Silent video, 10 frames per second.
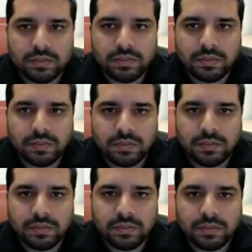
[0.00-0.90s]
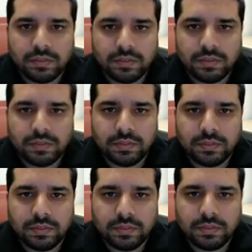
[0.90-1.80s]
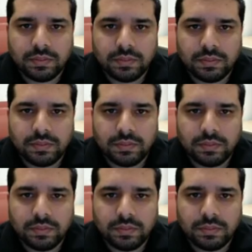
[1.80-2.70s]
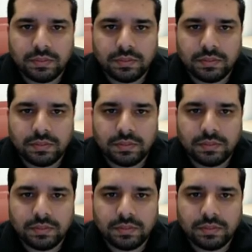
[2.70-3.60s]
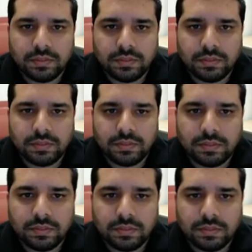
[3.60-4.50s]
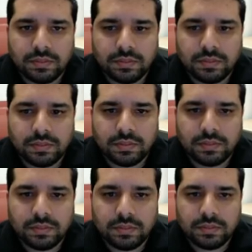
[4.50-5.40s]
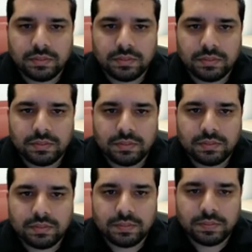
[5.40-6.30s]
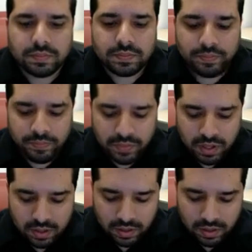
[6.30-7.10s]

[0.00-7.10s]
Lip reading: Nobody speaks.